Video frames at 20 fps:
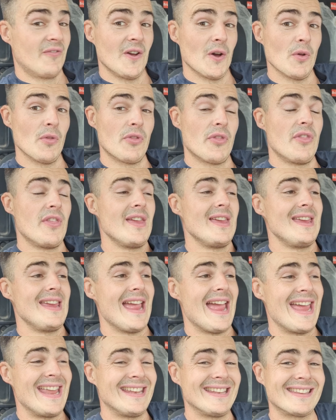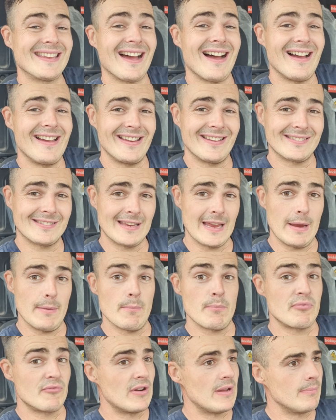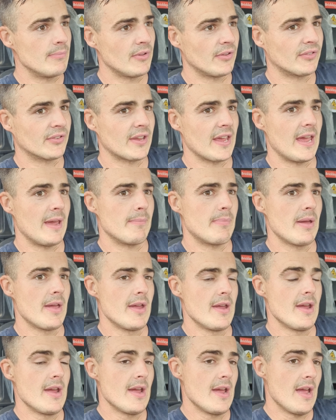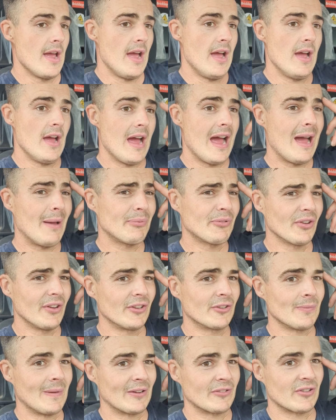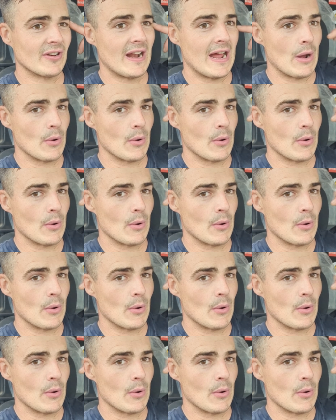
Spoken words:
Filled the entire skip, brimmed the skip, absolutely smashed it